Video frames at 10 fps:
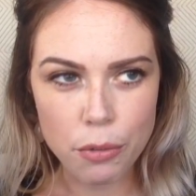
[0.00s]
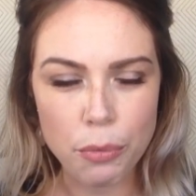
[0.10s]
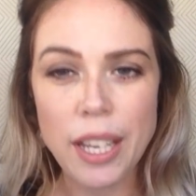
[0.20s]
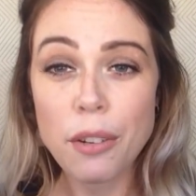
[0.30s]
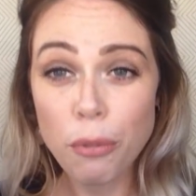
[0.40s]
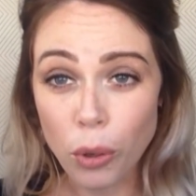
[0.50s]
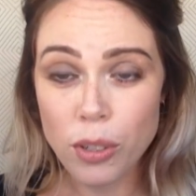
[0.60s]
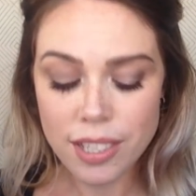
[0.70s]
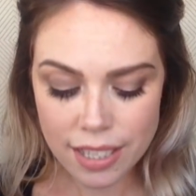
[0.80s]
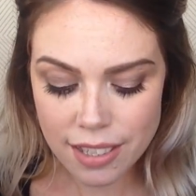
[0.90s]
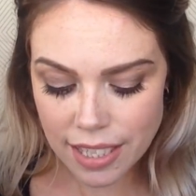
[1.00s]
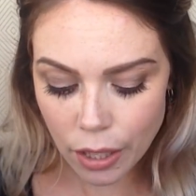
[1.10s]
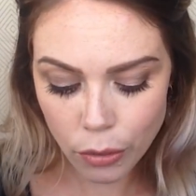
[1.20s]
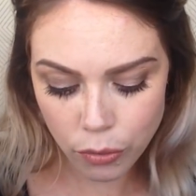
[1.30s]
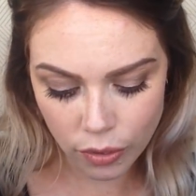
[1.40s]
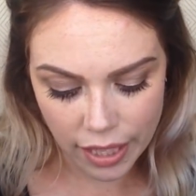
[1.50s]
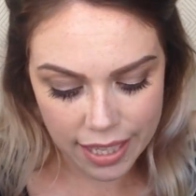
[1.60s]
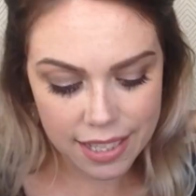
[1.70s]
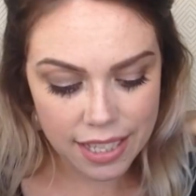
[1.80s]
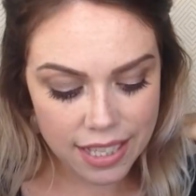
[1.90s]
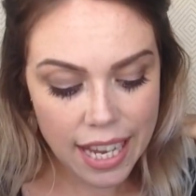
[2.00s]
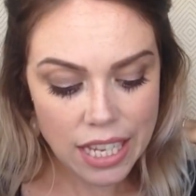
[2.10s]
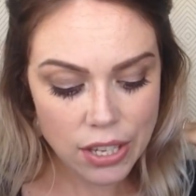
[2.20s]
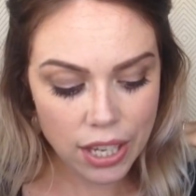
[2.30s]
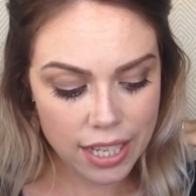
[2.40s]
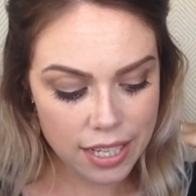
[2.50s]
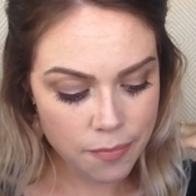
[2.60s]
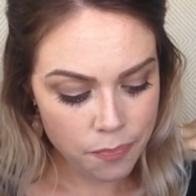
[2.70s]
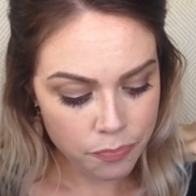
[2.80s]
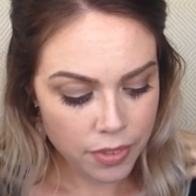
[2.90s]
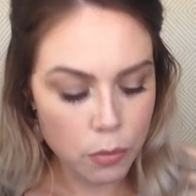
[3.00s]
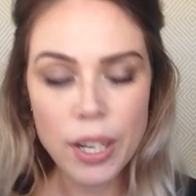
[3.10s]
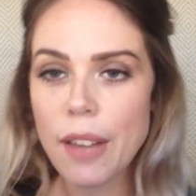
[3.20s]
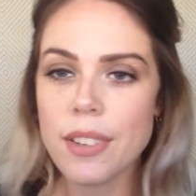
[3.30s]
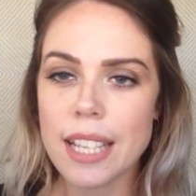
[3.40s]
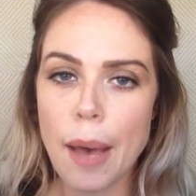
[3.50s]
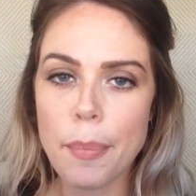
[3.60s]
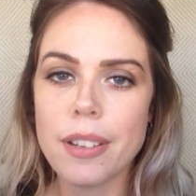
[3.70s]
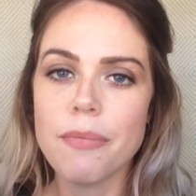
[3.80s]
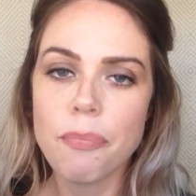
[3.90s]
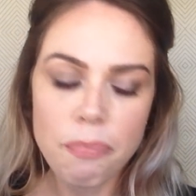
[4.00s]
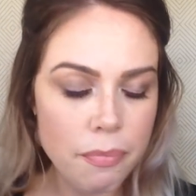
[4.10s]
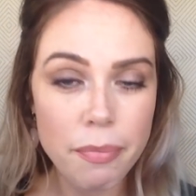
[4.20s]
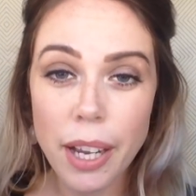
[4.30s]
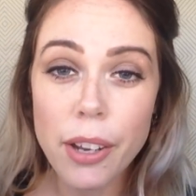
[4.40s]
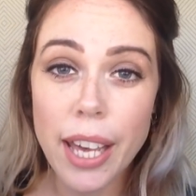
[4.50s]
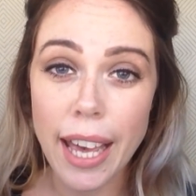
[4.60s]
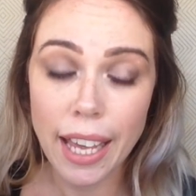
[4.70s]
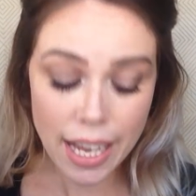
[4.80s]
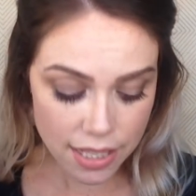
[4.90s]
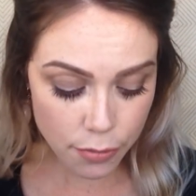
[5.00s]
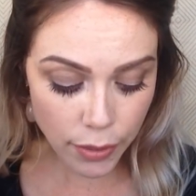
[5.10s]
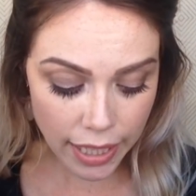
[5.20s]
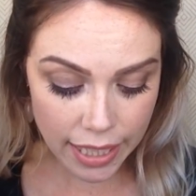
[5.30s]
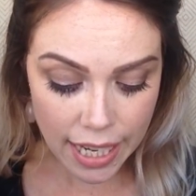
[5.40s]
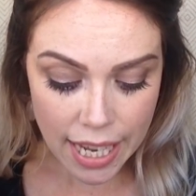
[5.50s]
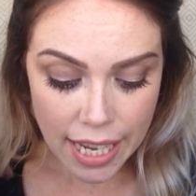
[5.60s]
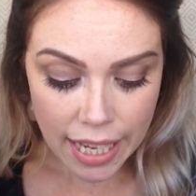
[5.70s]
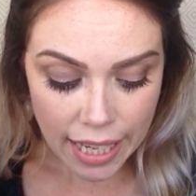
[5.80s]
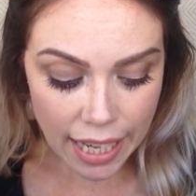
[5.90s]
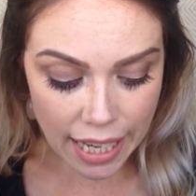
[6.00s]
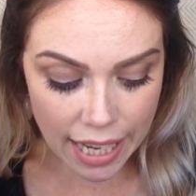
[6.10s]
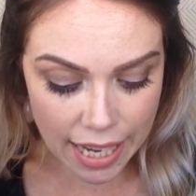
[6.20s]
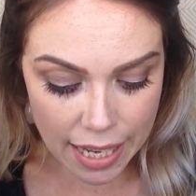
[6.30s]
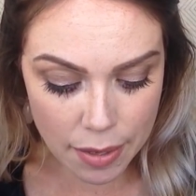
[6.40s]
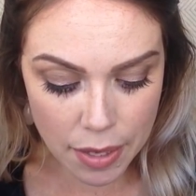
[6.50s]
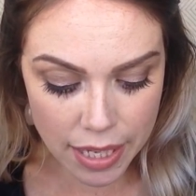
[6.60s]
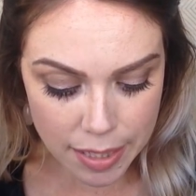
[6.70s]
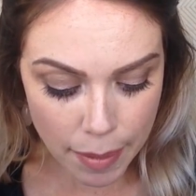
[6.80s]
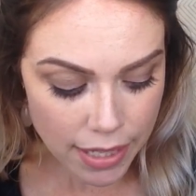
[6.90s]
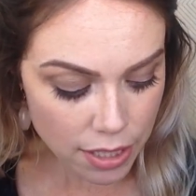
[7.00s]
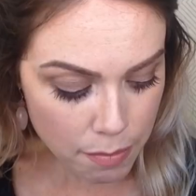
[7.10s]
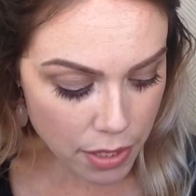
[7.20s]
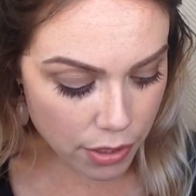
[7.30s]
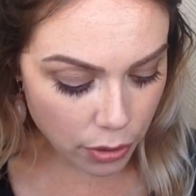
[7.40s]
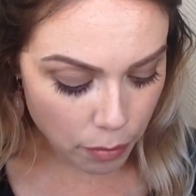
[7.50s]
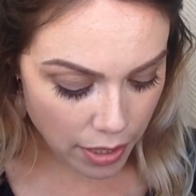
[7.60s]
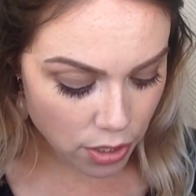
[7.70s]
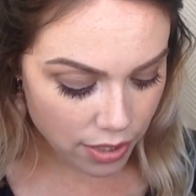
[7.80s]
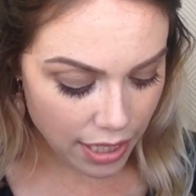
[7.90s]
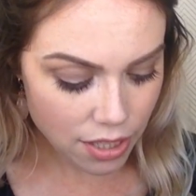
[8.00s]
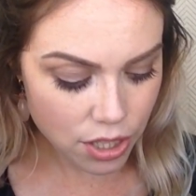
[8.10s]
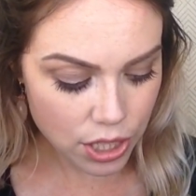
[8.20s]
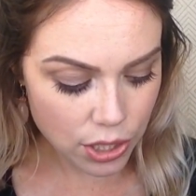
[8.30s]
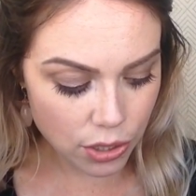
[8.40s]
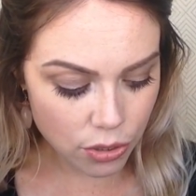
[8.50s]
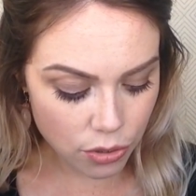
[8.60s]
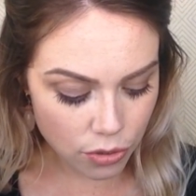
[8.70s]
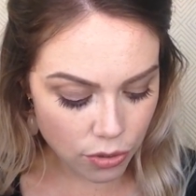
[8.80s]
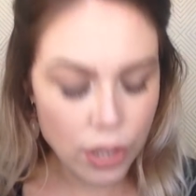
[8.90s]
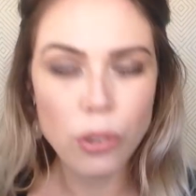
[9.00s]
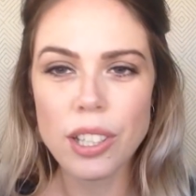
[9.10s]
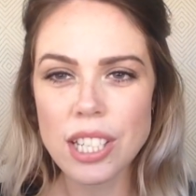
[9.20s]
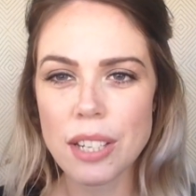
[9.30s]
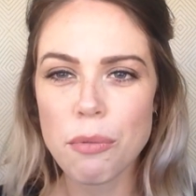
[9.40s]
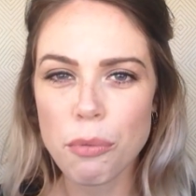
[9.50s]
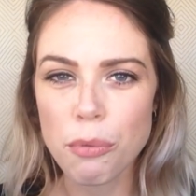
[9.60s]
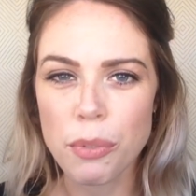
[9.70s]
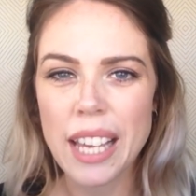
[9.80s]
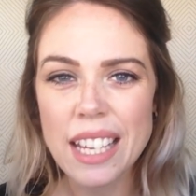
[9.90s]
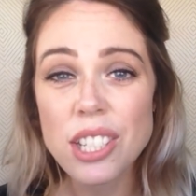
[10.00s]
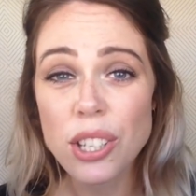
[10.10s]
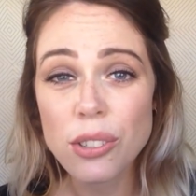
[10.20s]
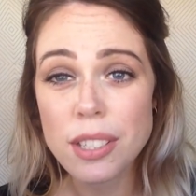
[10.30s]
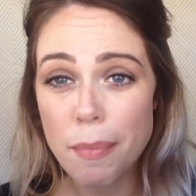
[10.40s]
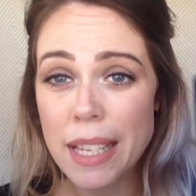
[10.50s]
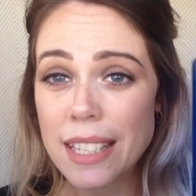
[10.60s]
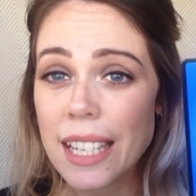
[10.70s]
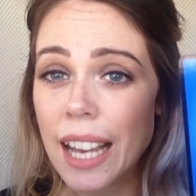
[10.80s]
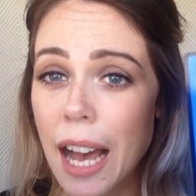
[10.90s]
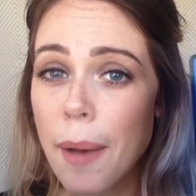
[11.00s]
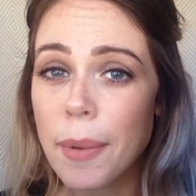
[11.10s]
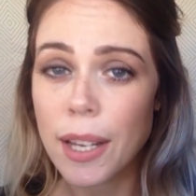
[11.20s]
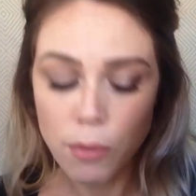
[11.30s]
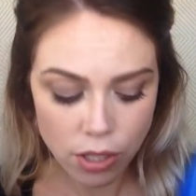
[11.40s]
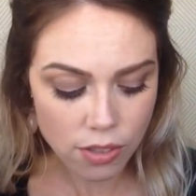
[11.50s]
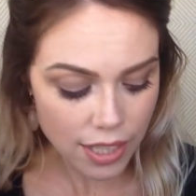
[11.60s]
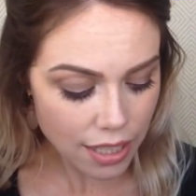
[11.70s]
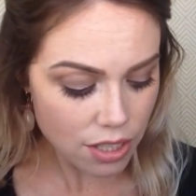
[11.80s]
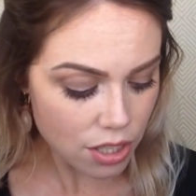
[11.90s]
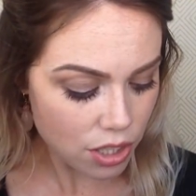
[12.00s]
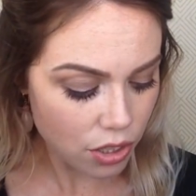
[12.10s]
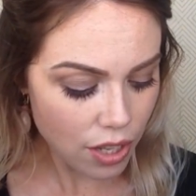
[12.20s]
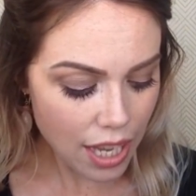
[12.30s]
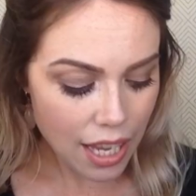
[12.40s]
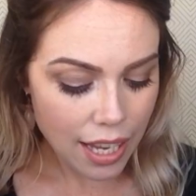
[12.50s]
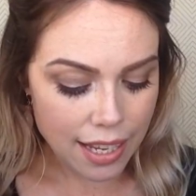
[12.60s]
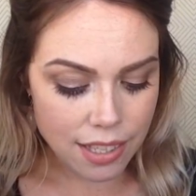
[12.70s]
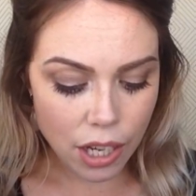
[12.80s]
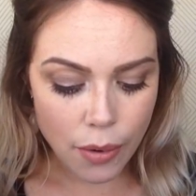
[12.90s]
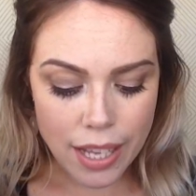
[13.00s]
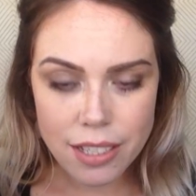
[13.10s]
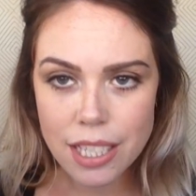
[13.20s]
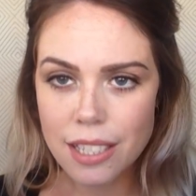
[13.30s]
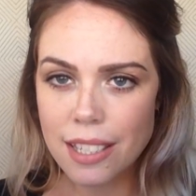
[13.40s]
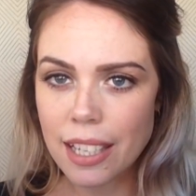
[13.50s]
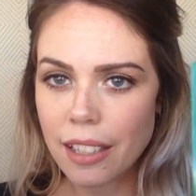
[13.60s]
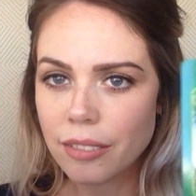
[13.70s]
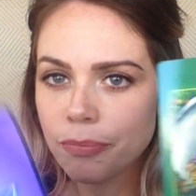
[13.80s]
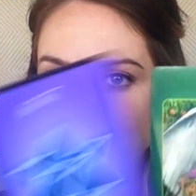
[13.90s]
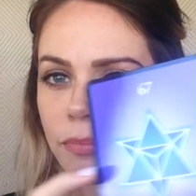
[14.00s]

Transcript: reinforced itself. Like it says, yeah, you can, whatever's happened, okay, it's fine. Expect a miracle, but you need to, in order to get to your domestic harmony, what you need to do is go out to the sun,